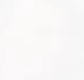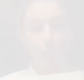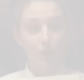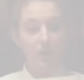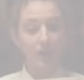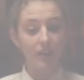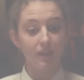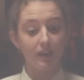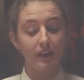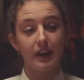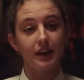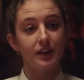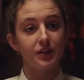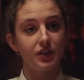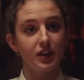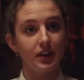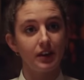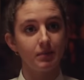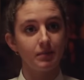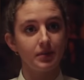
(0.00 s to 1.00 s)
What do you think,
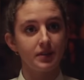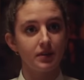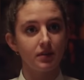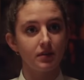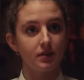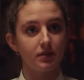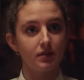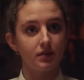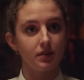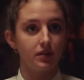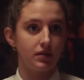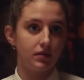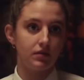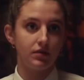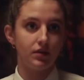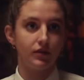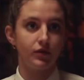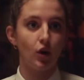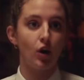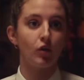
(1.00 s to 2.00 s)
James?
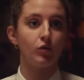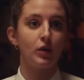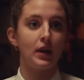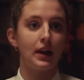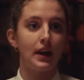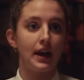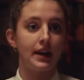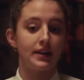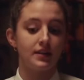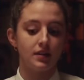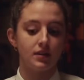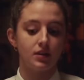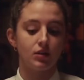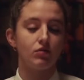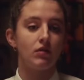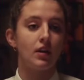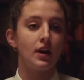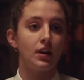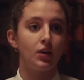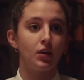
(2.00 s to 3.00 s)
You've got red eyes because I
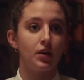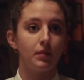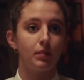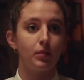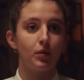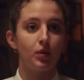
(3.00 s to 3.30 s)
ran out of